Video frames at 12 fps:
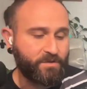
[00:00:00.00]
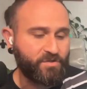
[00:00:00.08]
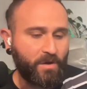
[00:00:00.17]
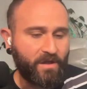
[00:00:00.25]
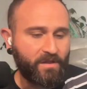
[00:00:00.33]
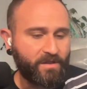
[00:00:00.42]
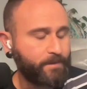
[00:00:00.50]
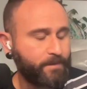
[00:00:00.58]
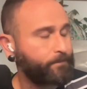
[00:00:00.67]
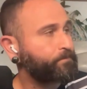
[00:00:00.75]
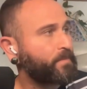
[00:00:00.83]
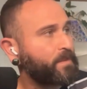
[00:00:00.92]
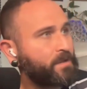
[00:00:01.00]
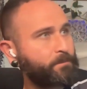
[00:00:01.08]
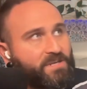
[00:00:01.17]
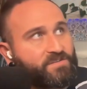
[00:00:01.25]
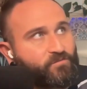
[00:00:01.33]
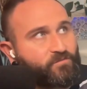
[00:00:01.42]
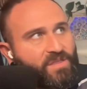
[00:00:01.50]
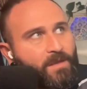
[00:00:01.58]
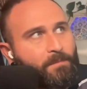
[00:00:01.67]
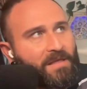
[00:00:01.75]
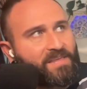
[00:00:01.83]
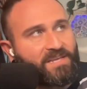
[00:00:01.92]
with spirituality because for
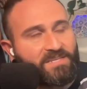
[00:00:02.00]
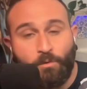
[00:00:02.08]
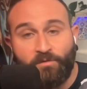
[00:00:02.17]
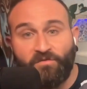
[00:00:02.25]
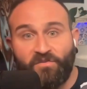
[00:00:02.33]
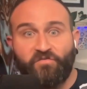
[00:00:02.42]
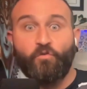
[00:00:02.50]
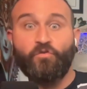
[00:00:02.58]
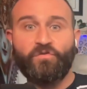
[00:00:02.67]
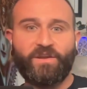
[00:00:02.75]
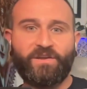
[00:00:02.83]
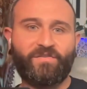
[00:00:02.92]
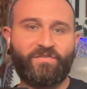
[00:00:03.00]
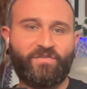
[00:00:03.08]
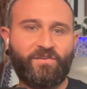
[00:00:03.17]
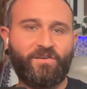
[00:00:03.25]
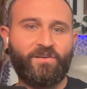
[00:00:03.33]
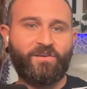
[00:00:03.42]
them i think it's more of a fullness